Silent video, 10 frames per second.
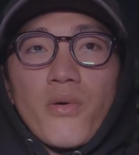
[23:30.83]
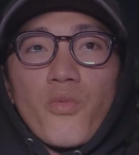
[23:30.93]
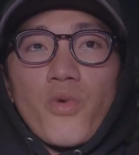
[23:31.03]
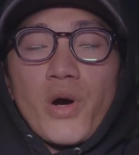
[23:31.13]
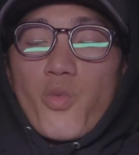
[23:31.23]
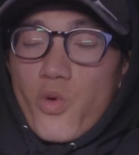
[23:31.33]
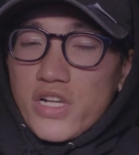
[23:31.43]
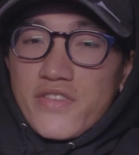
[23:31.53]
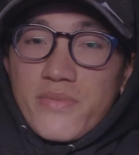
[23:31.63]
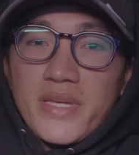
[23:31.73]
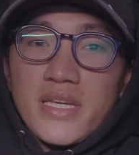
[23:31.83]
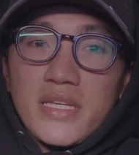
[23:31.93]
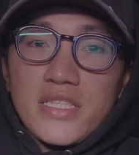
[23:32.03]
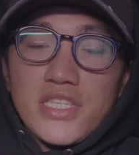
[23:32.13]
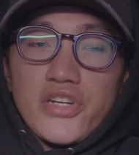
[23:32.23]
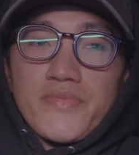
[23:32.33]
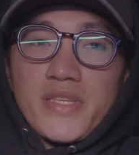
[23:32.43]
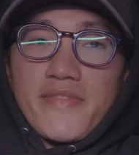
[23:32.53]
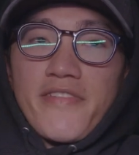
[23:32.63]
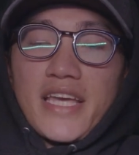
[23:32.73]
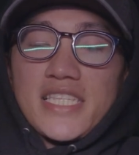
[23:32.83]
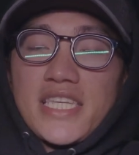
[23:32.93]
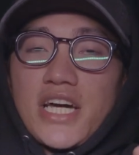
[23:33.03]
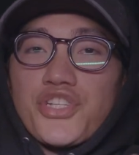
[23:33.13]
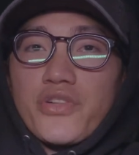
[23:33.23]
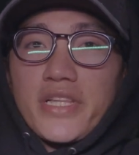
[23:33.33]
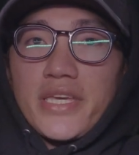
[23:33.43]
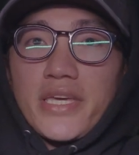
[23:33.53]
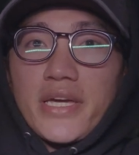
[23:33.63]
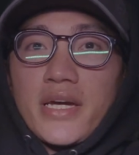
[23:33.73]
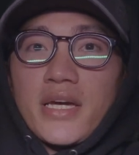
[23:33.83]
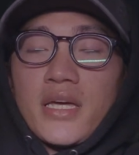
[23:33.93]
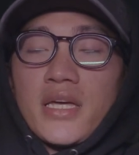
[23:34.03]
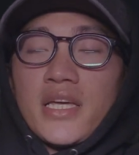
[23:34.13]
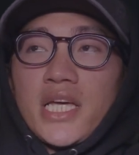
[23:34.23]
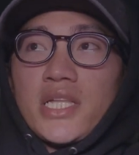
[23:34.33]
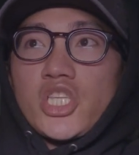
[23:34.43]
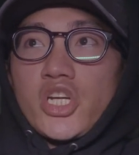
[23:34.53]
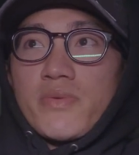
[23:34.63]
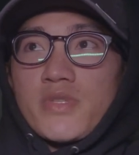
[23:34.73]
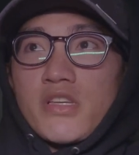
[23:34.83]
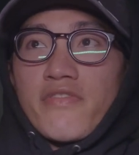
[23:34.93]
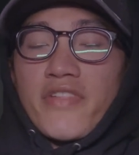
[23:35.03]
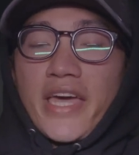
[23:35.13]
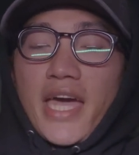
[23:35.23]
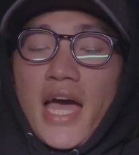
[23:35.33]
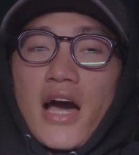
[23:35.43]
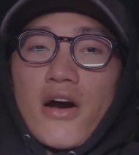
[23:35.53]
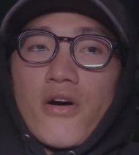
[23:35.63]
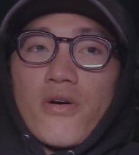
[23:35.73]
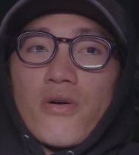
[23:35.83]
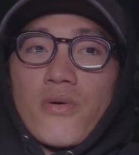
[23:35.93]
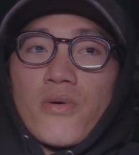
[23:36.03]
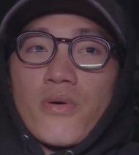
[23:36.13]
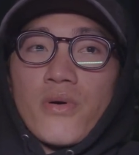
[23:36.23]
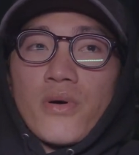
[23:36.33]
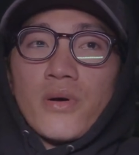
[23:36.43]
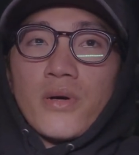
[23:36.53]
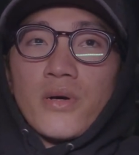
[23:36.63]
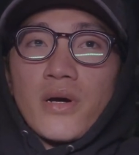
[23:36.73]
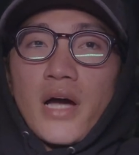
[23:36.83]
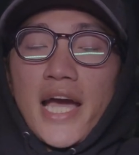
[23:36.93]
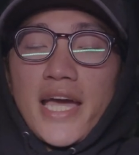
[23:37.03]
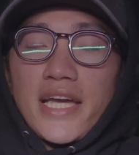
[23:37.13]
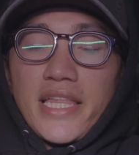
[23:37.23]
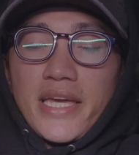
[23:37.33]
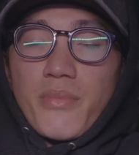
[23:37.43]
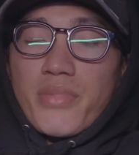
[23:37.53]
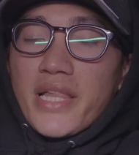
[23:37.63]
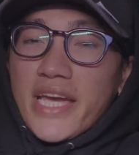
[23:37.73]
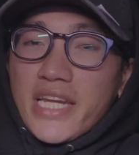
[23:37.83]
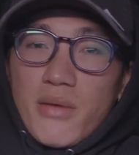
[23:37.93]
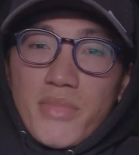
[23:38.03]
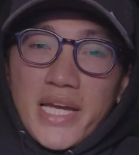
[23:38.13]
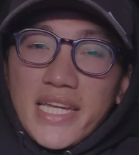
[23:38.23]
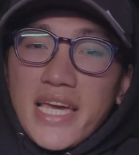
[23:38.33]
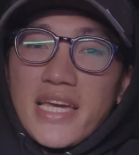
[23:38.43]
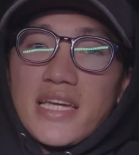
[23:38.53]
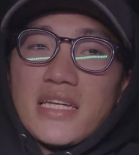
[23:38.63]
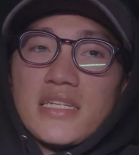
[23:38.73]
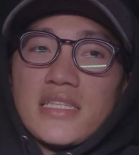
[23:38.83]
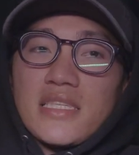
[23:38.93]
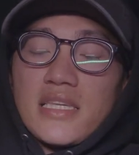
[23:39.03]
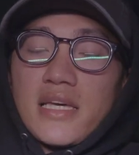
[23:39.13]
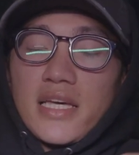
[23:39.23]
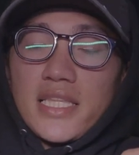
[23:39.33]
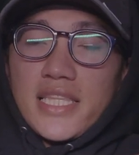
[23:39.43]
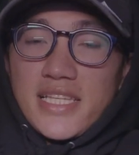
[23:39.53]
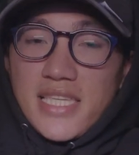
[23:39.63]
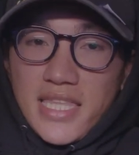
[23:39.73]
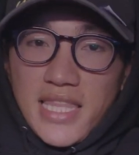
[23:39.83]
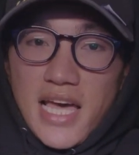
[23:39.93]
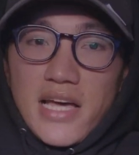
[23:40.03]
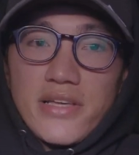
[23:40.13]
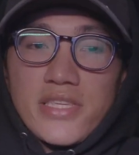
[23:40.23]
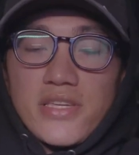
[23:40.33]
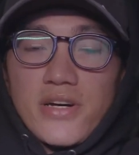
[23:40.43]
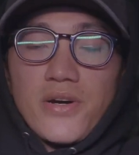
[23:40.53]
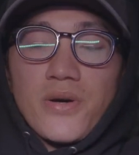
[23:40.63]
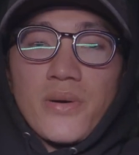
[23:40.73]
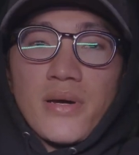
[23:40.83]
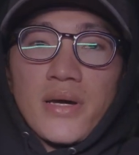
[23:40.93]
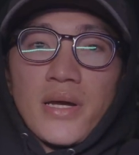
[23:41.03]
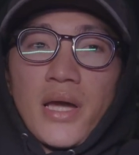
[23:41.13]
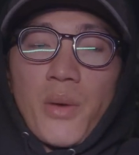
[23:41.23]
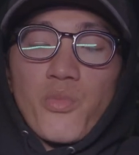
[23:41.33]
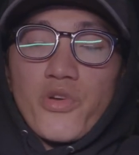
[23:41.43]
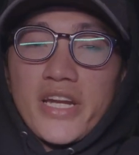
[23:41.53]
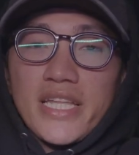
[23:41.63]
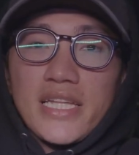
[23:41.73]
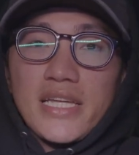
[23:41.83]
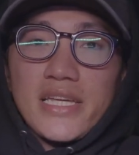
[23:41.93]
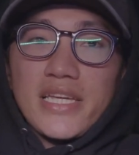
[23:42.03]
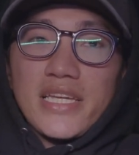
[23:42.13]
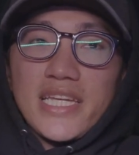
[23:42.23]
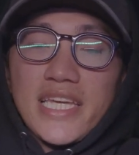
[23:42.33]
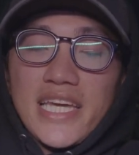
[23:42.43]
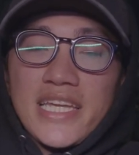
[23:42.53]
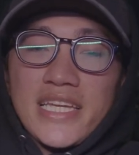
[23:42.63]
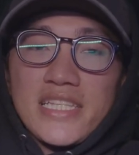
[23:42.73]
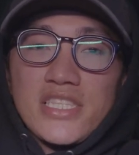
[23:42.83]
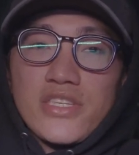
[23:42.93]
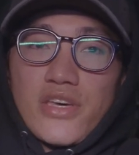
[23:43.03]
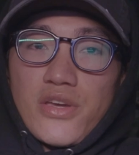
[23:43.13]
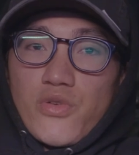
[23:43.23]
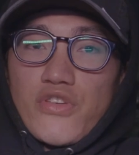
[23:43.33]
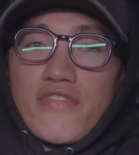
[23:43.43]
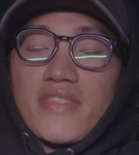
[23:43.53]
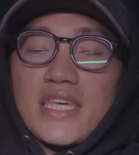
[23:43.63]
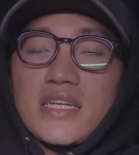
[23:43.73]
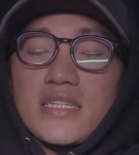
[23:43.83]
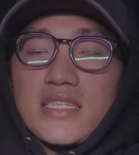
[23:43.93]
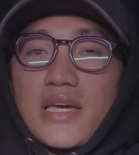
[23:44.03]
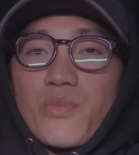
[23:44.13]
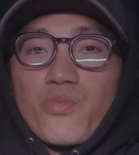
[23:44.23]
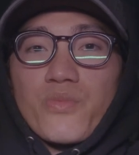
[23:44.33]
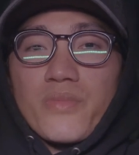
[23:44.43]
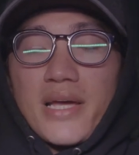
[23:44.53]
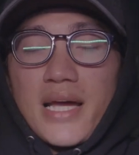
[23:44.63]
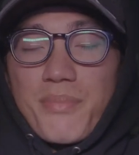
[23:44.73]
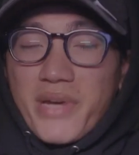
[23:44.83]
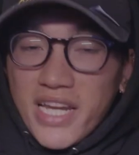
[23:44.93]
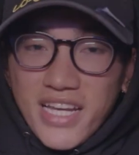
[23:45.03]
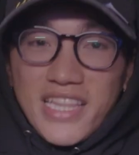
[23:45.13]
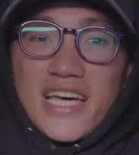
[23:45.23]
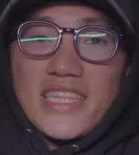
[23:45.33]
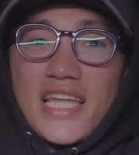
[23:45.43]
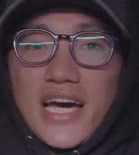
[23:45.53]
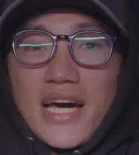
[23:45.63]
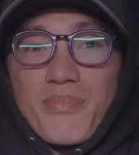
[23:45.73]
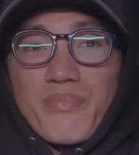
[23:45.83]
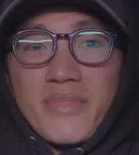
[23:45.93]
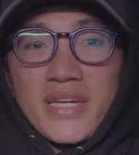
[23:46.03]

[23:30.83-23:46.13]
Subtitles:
what works for me in terms of like scheduling, in terms of like how I like plan out my days, things like that. So I'm really getting into the groove things, and I'm kind of glad that I'm